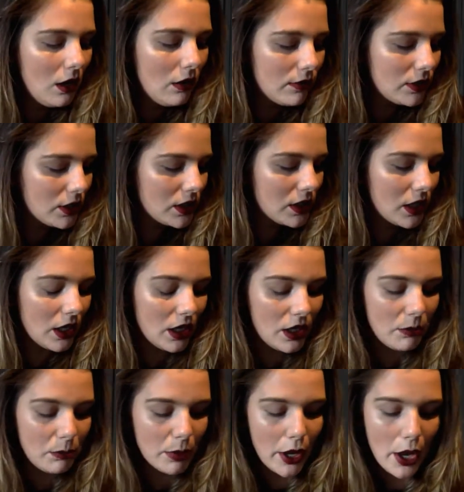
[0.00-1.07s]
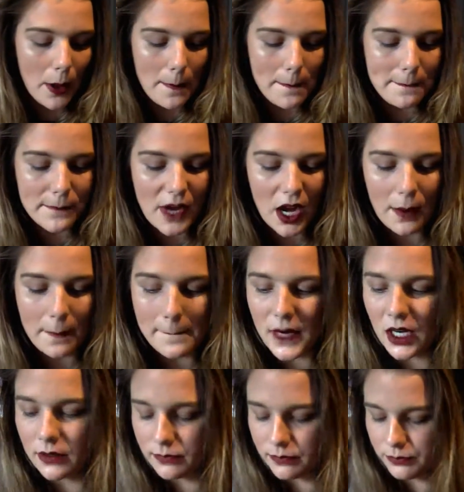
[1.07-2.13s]
which is good, but
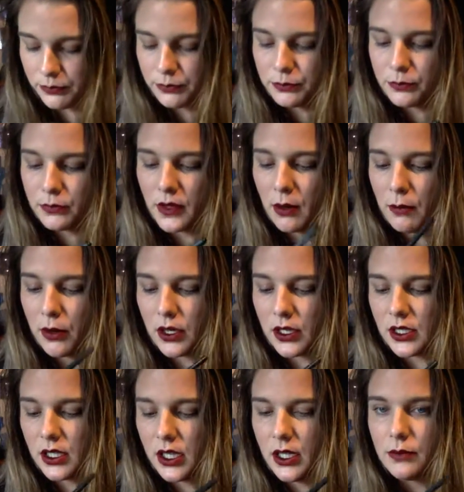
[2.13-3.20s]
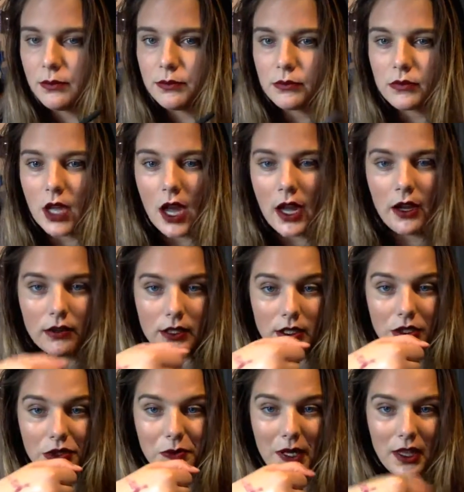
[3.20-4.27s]
personally, I always
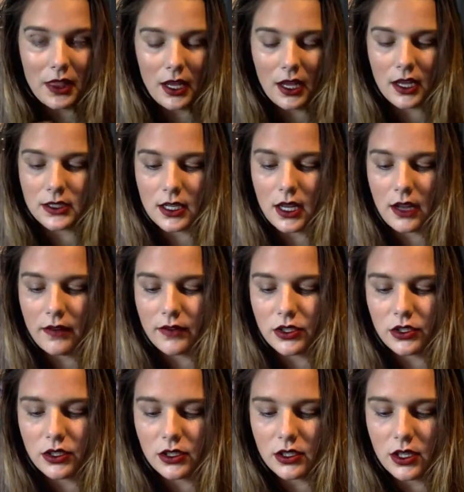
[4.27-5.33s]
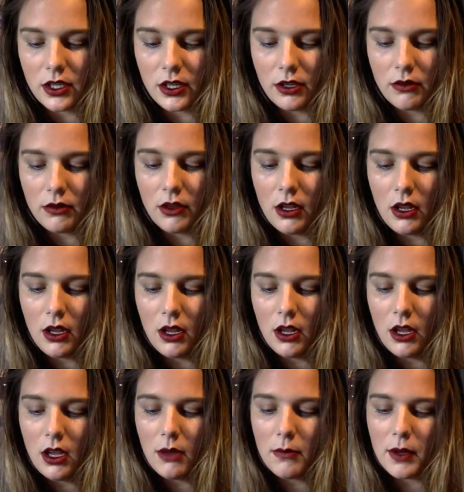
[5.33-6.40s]
use my thing as canvas, just so you know.
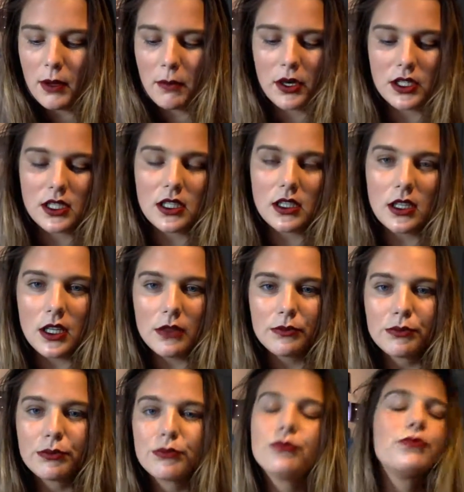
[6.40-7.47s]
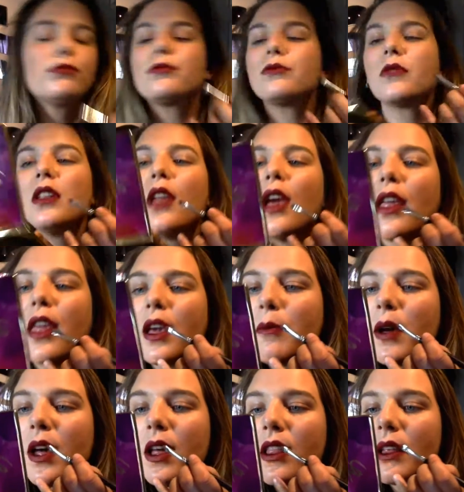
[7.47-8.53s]
But personally, I like
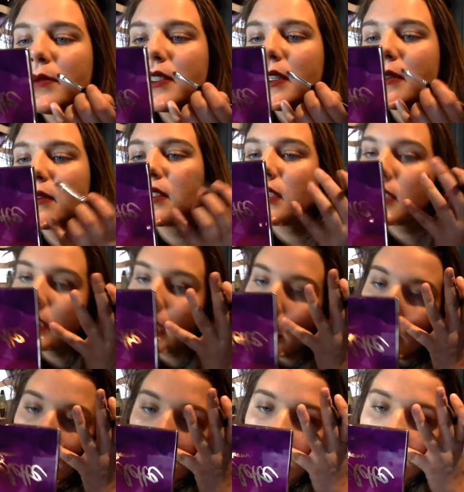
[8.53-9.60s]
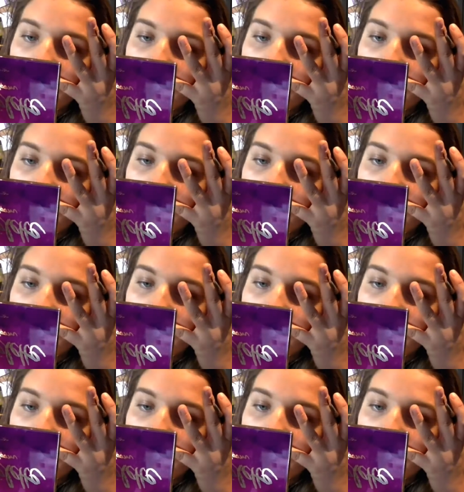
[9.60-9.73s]
my lipstick to stay in place